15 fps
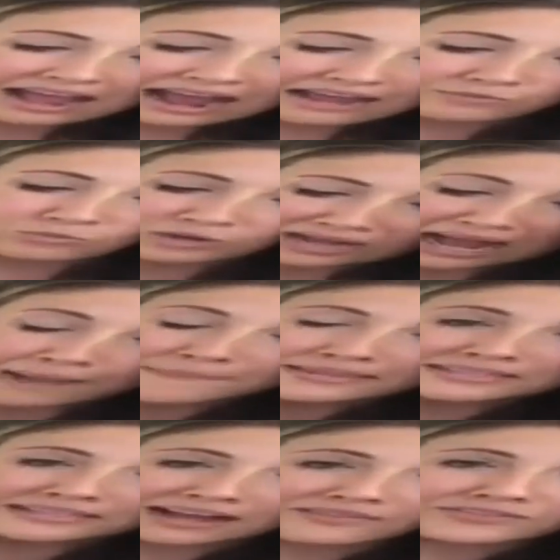And what
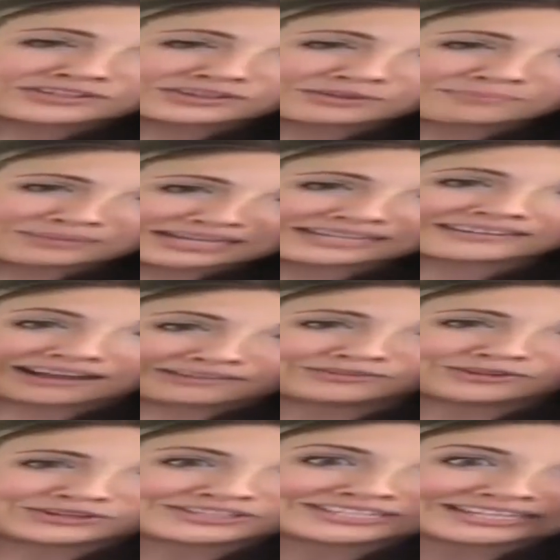happens after the pink, I've
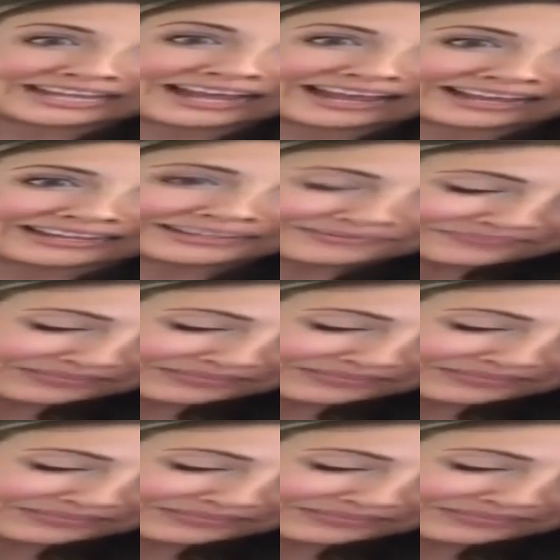learnt today,